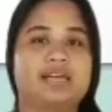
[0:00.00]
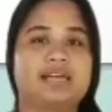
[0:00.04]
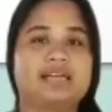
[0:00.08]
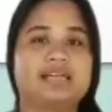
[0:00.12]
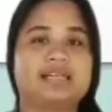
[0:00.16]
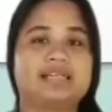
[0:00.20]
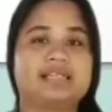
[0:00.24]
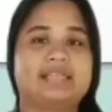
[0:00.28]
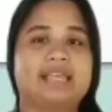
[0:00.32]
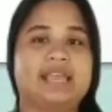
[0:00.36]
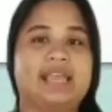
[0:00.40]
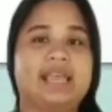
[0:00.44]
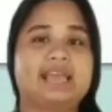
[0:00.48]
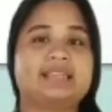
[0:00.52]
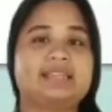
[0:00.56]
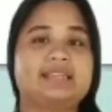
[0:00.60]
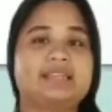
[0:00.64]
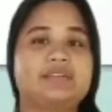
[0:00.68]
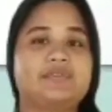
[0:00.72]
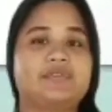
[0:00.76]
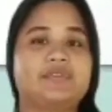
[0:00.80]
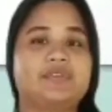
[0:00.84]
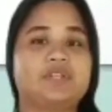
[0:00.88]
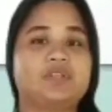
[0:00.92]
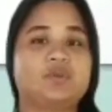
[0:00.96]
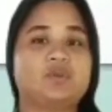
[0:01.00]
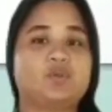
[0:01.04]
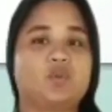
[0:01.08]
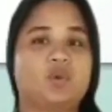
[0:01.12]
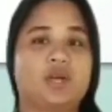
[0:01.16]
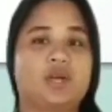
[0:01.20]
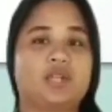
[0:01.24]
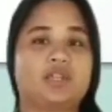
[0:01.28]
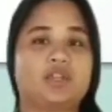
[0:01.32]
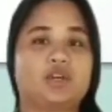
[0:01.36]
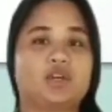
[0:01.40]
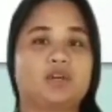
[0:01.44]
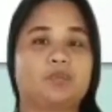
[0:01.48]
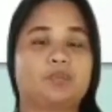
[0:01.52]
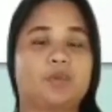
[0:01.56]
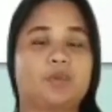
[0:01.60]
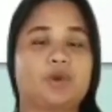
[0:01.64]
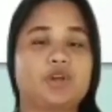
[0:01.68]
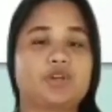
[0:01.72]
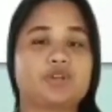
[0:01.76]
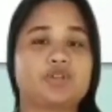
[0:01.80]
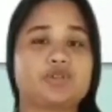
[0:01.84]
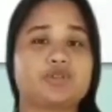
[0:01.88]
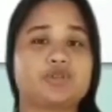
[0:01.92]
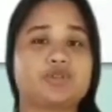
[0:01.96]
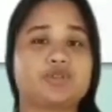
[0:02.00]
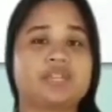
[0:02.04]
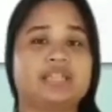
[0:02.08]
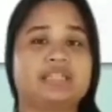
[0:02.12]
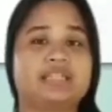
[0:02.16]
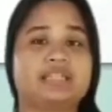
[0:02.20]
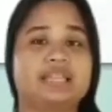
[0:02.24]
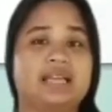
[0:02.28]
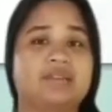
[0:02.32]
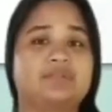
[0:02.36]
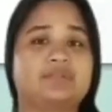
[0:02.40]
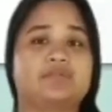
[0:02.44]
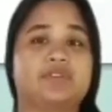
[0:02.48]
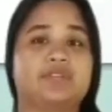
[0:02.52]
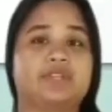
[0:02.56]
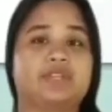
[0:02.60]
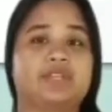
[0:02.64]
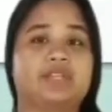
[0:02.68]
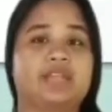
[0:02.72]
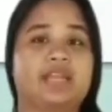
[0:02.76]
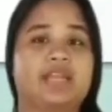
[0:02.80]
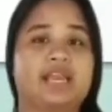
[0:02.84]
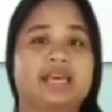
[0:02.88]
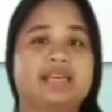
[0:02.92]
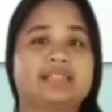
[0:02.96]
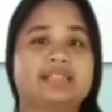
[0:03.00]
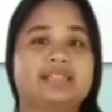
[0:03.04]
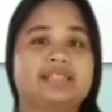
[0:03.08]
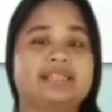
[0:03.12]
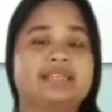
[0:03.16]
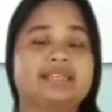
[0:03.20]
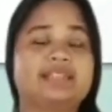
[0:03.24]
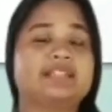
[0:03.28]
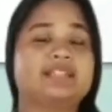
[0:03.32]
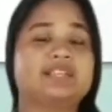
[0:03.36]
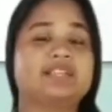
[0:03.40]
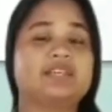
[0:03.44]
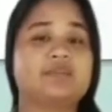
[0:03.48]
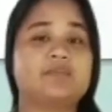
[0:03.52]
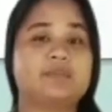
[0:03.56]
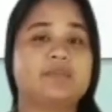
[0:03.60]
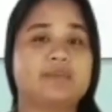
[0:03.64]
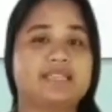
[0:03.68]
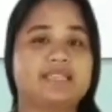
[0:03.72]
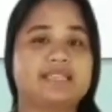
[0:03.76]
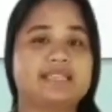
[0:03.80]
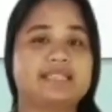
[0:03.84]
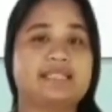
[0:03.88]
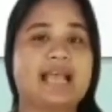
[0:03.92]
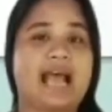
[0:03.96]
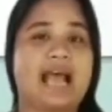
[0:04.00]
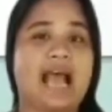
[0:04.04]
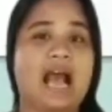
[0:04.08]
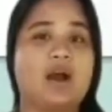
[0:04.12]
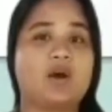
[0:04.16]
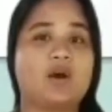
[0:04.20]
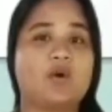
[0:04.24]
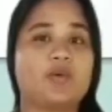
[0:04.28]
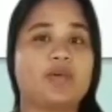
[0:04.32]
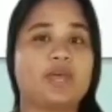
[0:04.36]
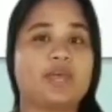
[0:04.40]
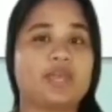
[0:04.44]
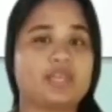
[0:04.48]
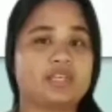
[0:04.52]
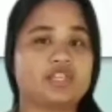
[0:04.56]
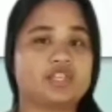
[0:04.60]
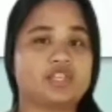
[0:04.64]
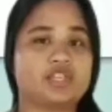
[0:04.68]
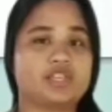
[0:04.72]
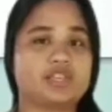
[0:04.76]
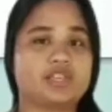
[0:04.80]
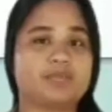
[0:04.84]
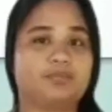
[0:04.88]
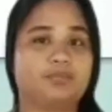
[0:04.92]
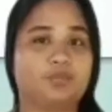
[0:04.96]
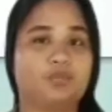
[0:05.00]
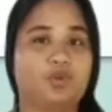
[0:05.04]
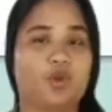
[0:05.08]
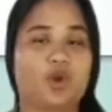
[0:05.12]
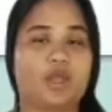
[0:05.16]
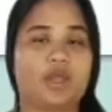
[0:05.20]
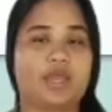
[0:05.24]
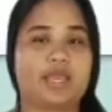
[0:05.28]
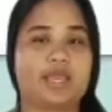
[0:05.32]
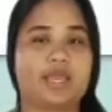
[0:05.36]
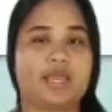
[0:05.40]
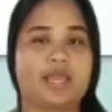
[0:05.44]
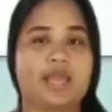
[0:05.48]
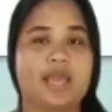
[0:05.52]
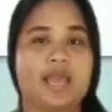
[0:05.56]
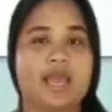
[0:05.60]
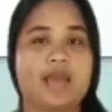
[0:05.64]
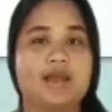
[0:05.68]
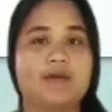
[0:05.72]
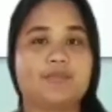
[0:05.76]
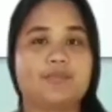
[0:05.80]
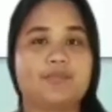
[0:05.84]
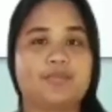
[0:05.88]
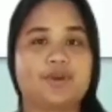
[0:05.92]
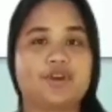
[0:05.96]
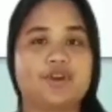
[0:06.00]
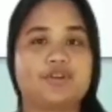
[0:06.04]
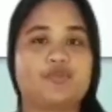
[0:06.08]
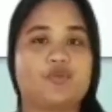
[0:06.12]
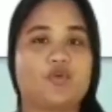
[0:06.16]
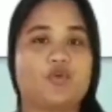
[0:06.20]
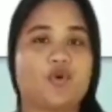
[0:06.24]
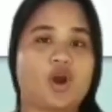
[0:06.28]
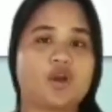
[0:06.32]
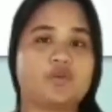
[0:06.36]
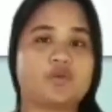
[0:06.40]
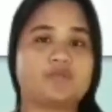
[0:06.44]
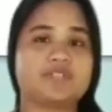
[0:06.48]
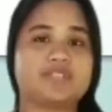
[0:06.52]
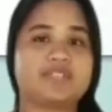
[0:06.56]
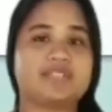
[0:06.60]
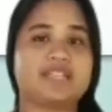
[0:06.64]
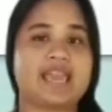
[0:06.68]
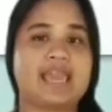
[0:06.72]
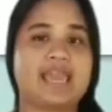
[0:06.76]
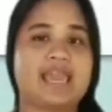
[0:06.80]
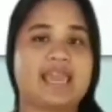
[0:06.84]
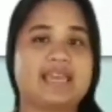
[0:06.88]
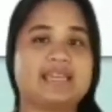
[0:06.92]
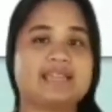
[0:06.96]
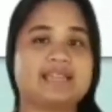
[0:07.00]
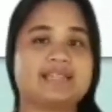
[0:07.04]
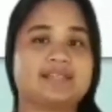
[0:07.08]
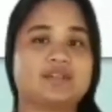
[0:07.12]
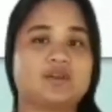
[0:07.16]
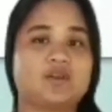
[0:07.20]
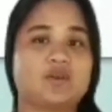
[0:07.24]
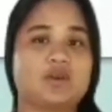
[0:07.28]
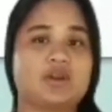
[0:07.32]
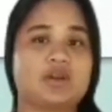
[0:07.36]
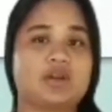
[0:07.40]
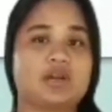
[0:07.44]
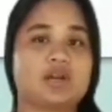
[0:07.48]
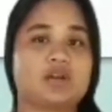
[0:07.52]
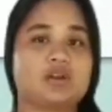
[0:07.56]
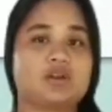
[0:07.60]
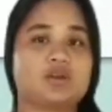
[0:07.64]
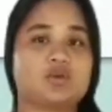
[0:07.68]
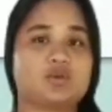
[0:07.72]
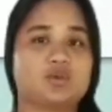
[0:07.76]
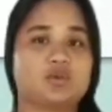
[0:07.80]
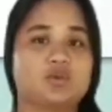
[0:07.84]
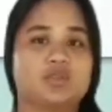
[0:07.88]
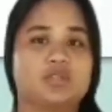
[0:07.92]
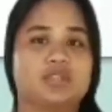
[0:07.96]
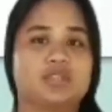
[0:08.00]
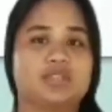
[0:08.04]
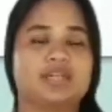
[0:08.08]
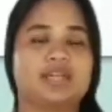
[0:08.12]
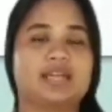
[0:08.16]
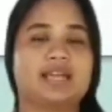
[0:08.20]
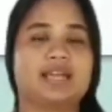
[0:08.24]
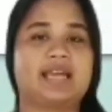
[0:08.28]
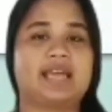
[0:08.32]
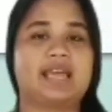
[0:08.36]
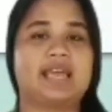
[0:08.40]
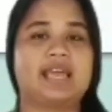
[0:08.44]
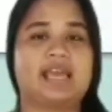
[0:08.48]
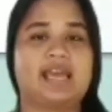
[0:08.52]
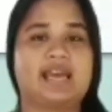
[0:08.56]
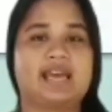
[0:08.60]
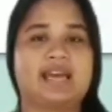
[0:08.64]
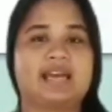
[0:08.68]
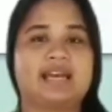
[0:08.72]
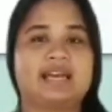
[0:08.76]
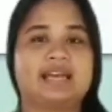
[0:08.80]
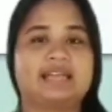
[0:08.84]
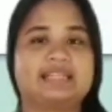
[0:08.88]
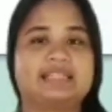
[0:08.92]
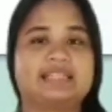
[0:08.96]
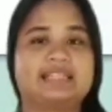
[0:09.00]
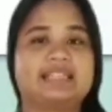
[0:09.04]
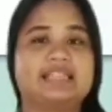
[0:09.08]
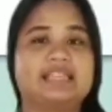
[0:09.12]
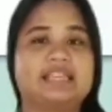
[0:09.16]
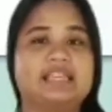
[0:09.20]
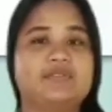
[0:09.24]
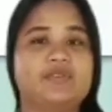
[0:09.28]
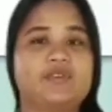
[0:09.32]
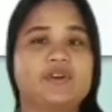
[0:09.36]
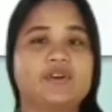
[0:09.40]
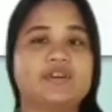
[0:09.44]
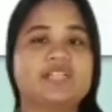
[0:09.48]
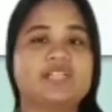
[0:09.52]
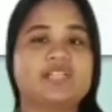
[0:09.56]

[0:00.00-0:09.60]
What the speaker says: The individual or personal level determines how each employee performs his or her role. The difference